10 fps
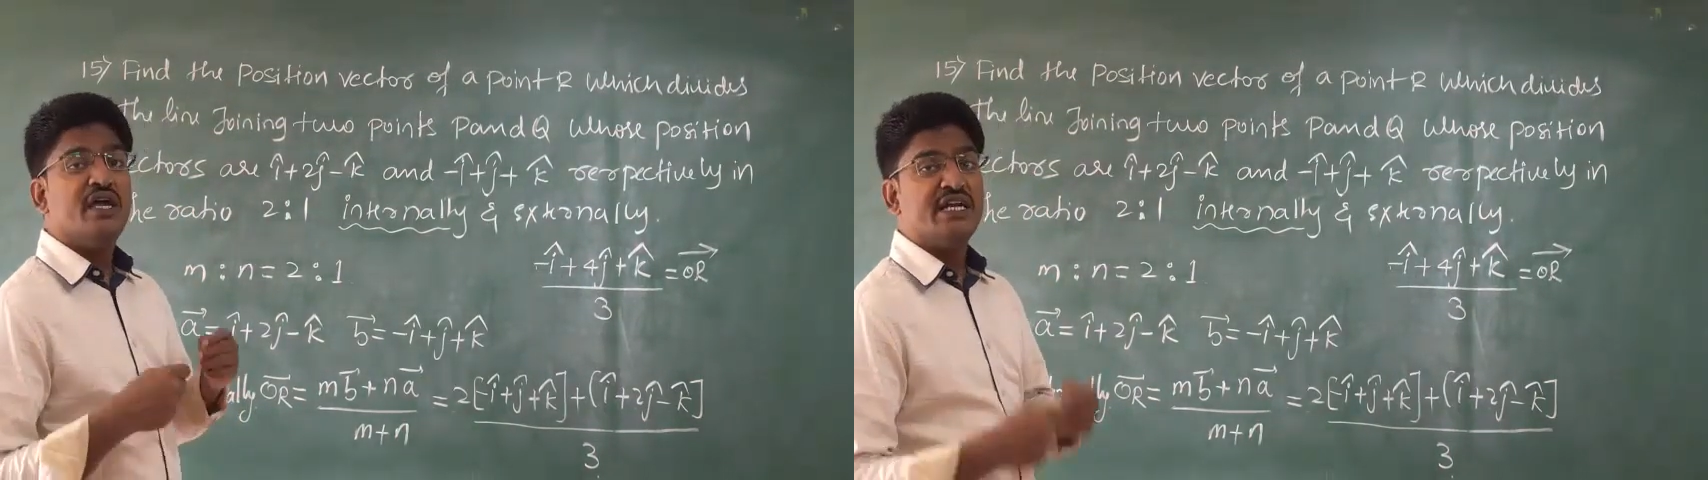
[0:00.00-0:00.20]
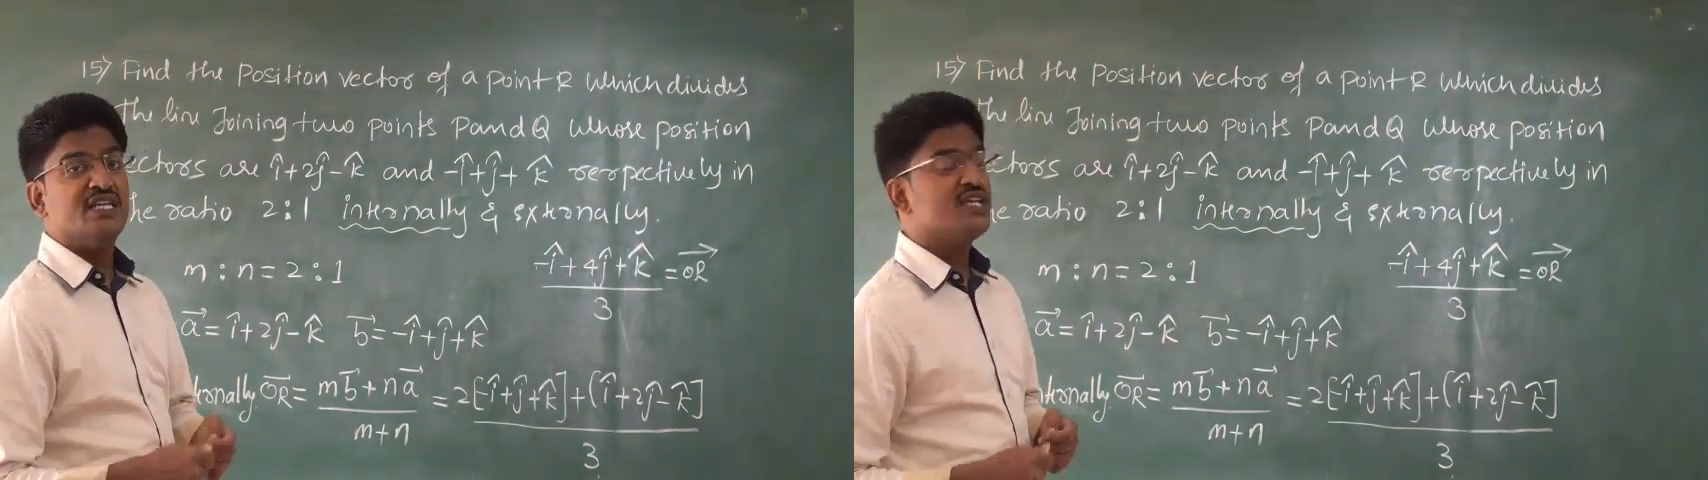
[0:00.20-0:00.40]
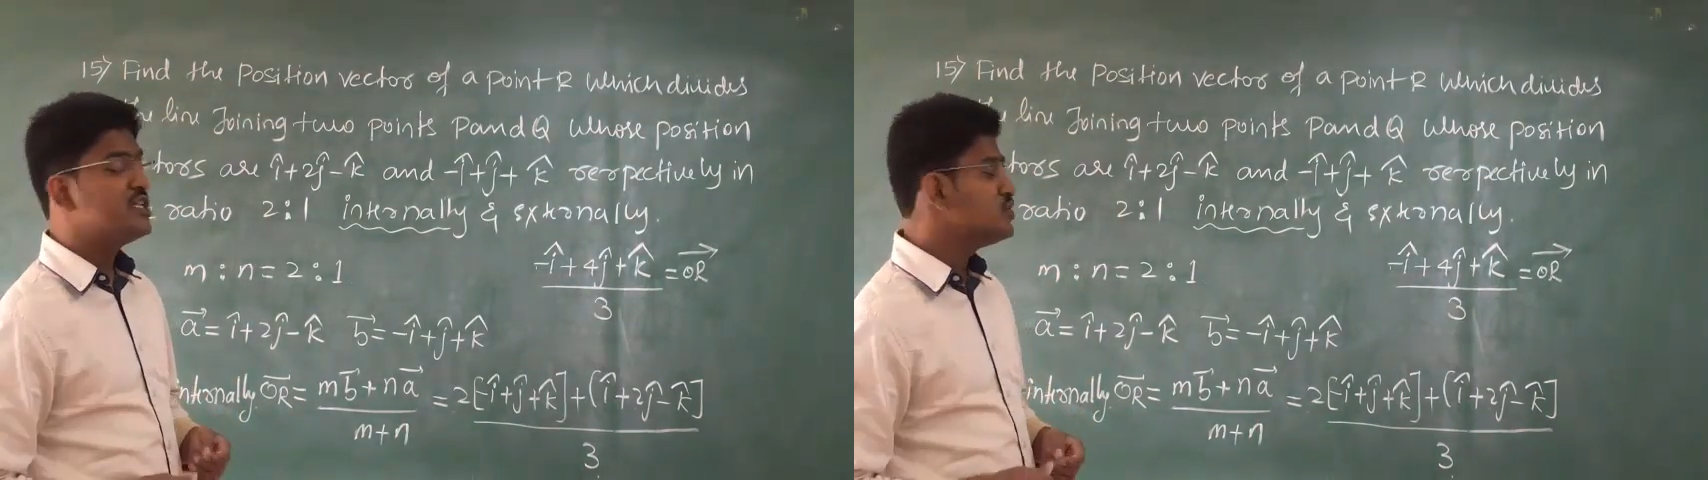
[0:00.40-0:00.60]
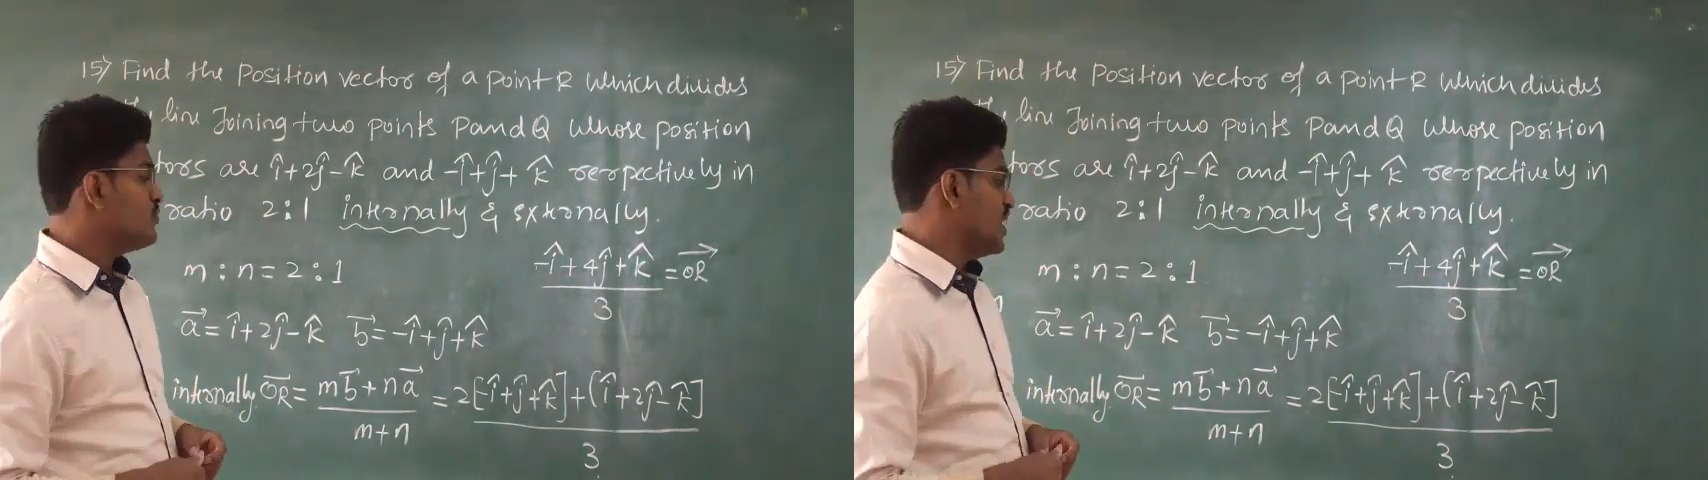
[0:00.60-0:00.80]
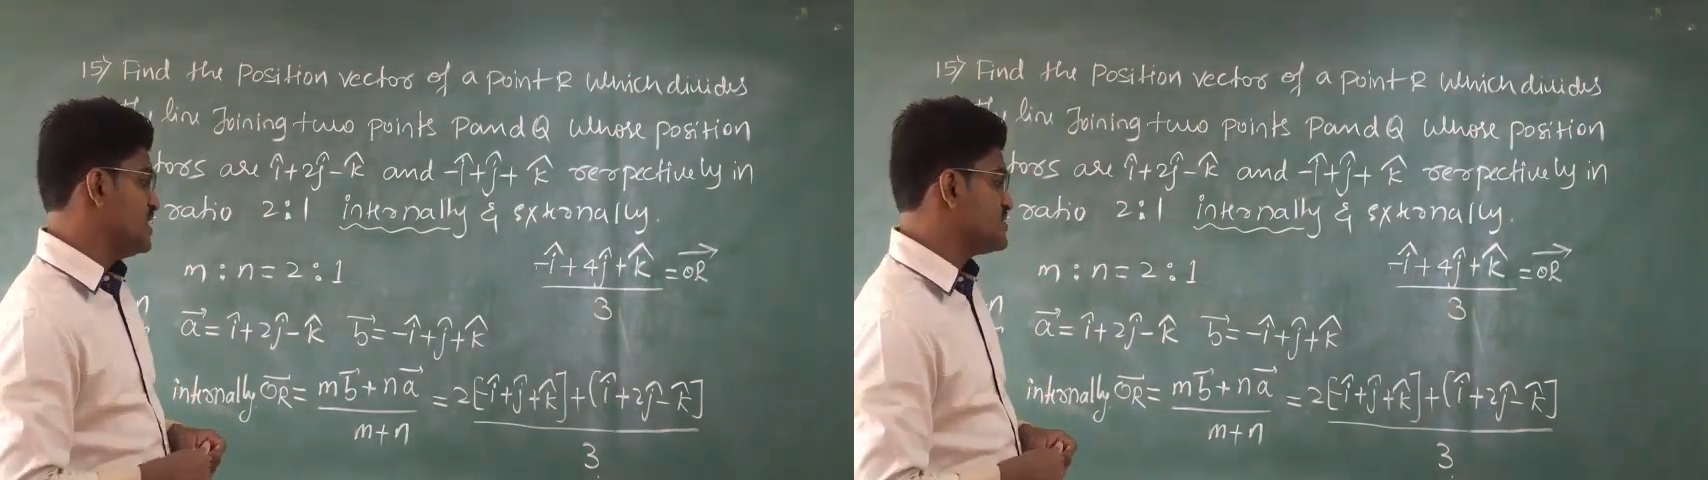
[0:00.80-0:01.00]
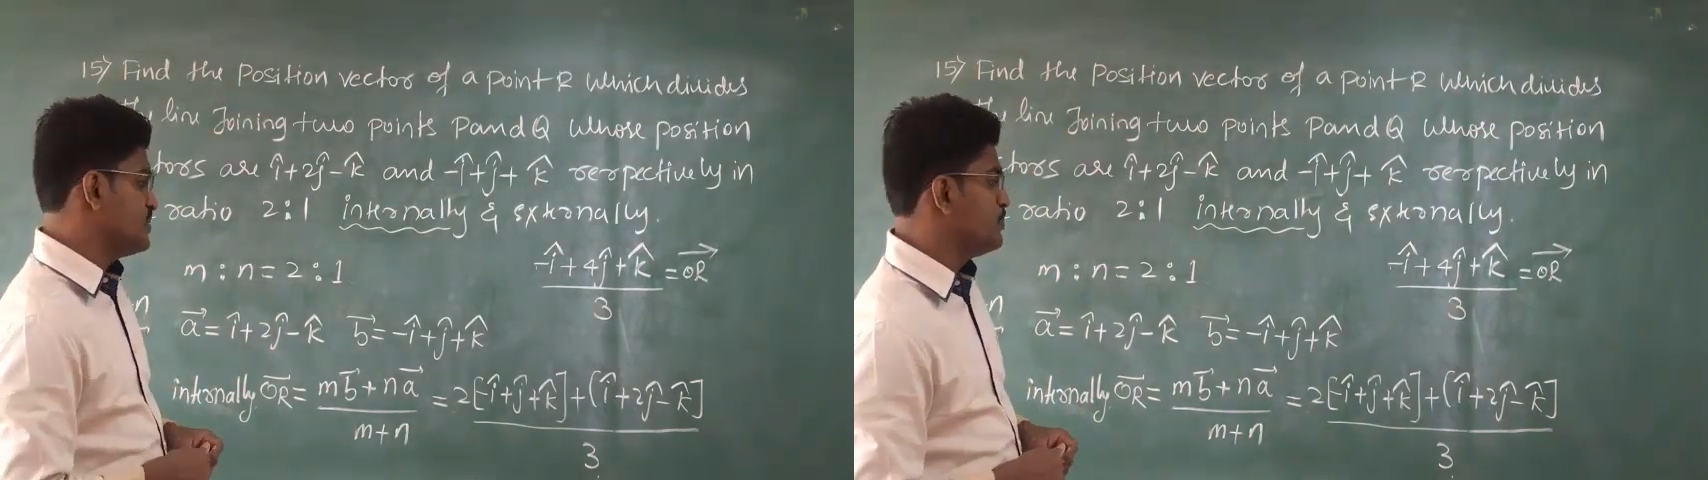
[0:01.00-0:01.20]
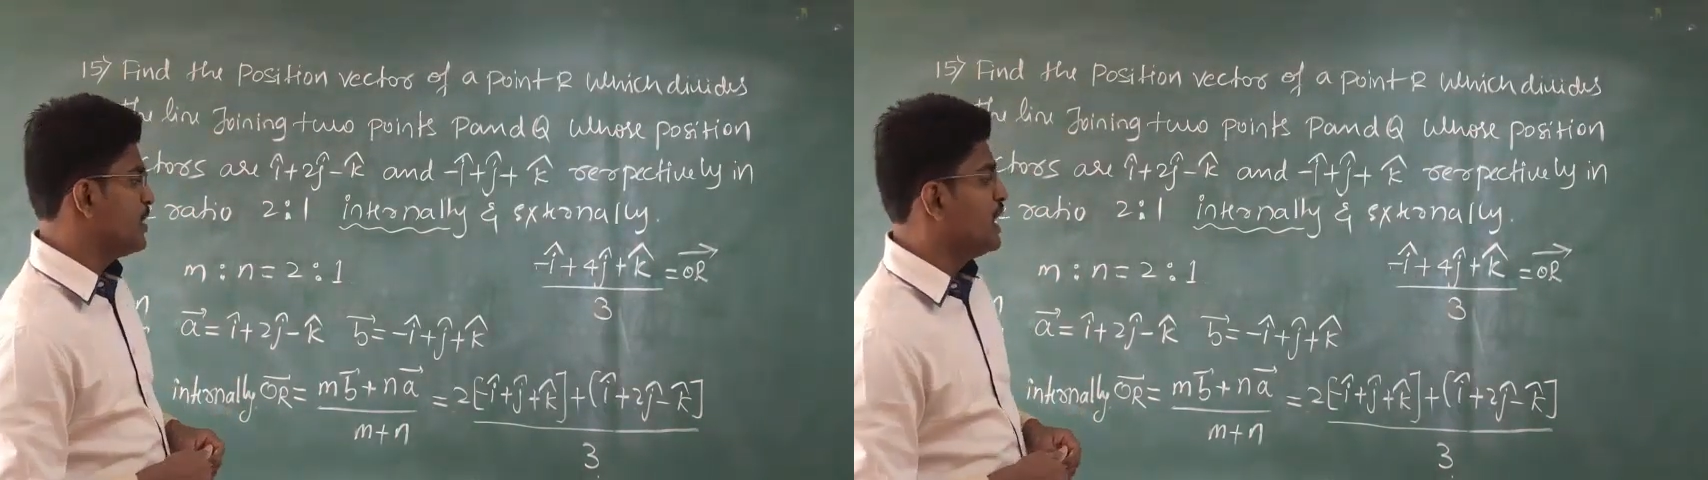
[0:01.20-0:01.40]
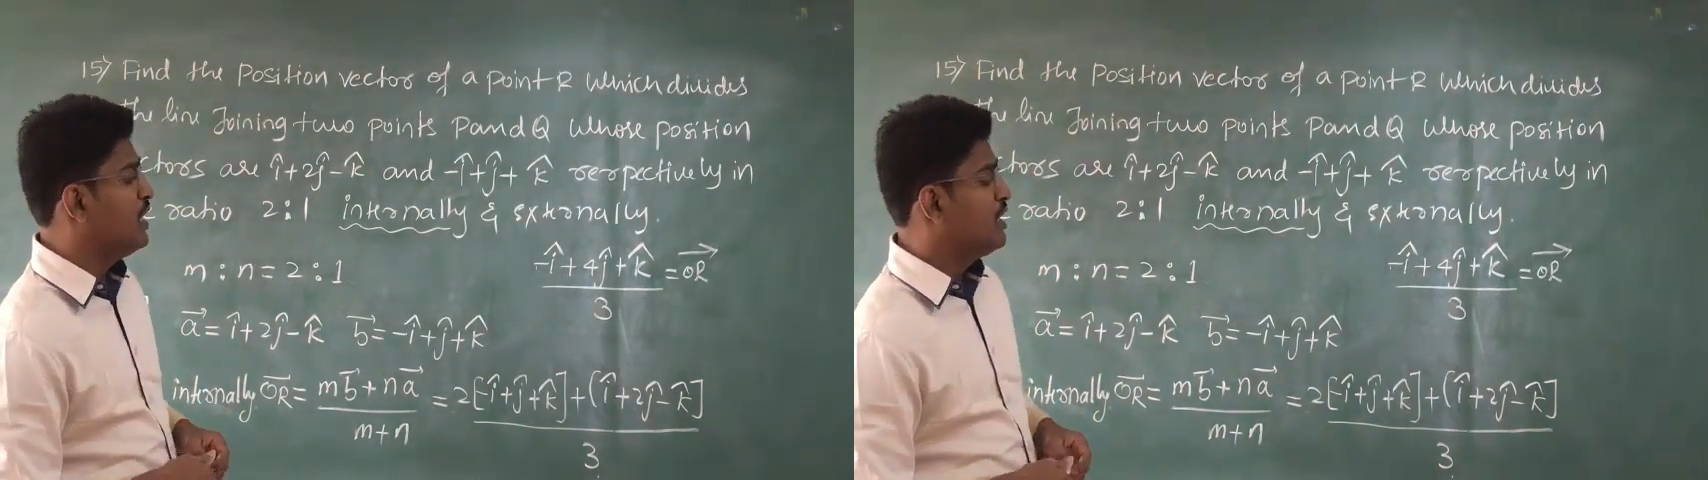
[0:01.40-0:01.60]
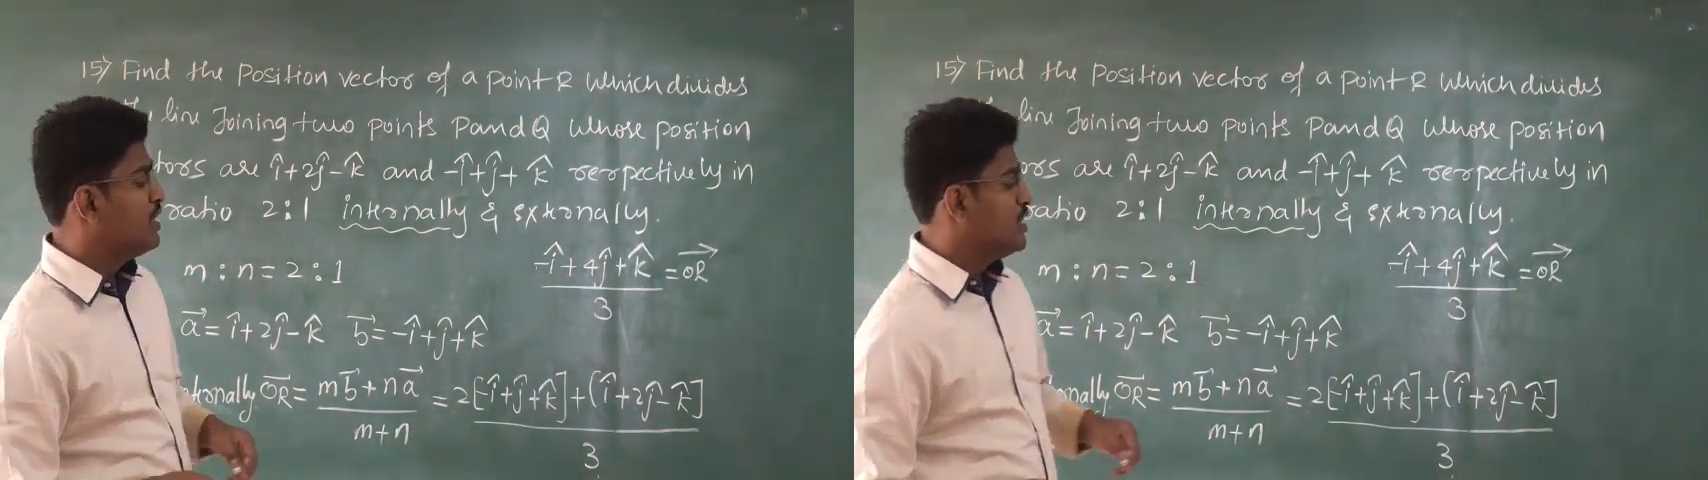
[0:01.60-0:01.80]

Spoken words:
it is also very simple.